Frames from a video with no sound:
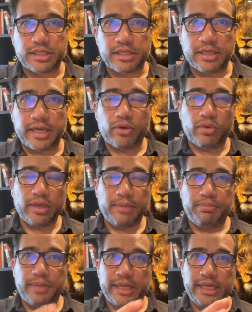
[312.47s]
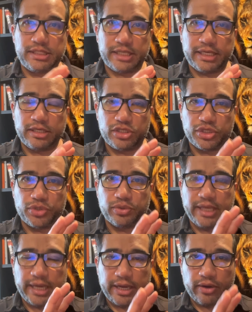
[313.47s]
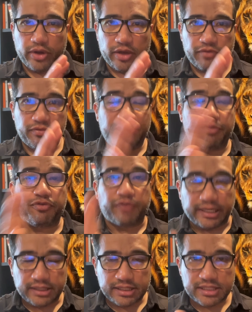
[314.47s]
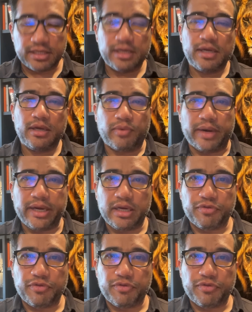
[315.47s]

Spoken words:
it not only bleeds into the area of defense, right?